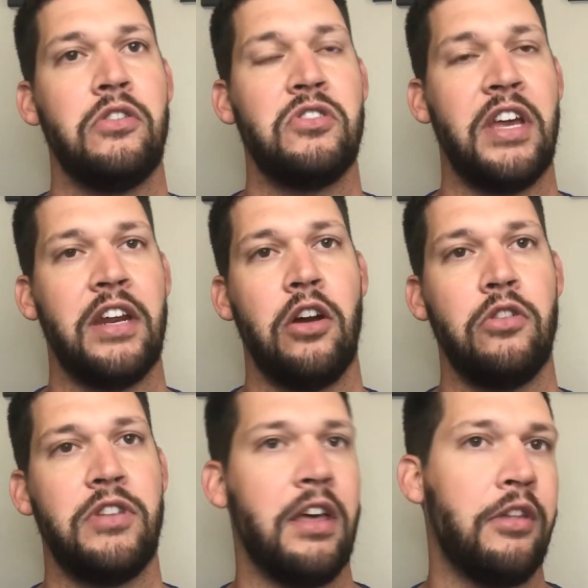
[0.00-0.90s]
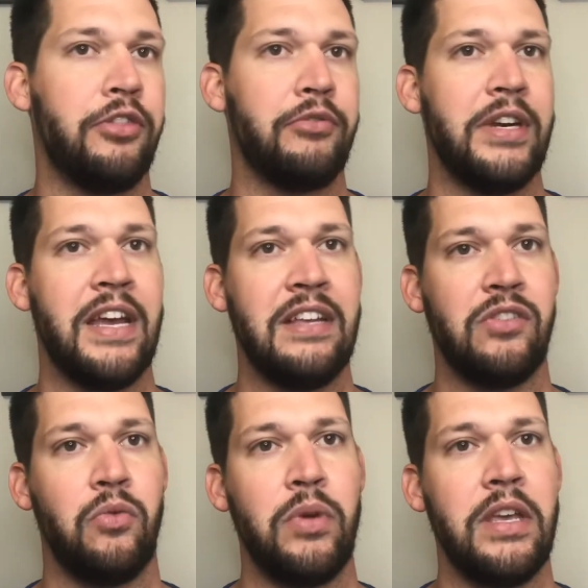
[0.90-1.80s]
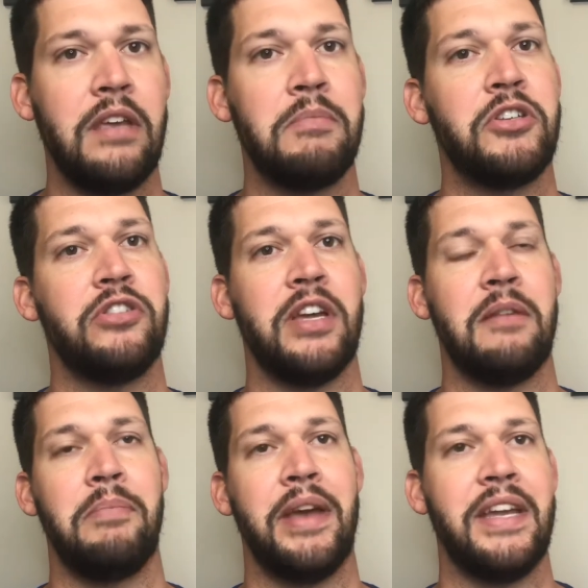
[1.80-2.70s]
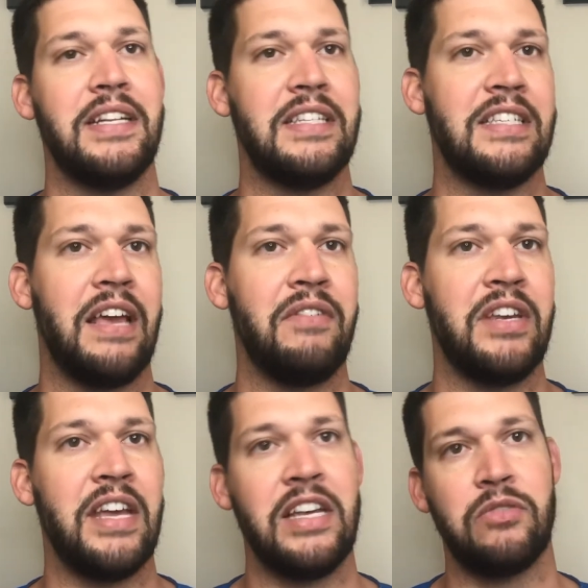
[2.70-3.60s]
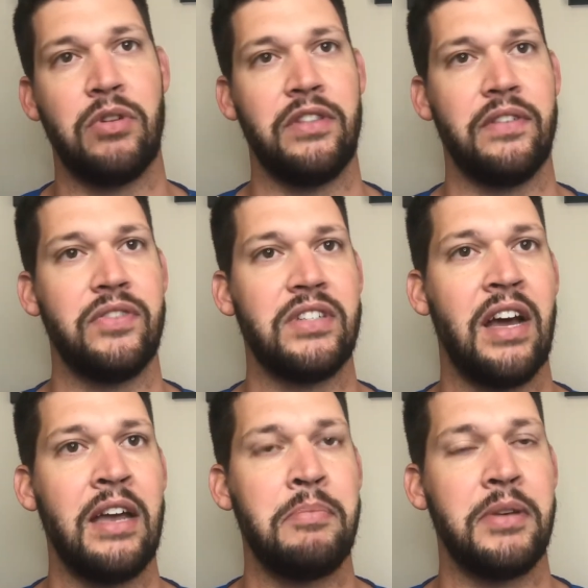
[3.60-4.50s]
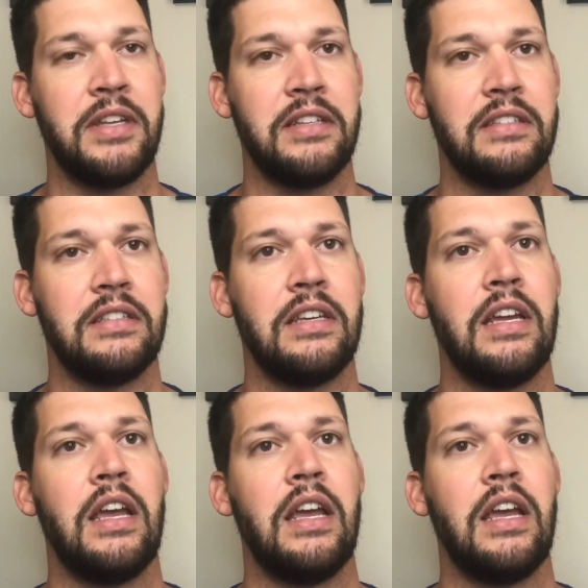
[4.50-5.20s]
you stay in a hotel 3 days a week, but you're getting paid 7 days worth of stipends,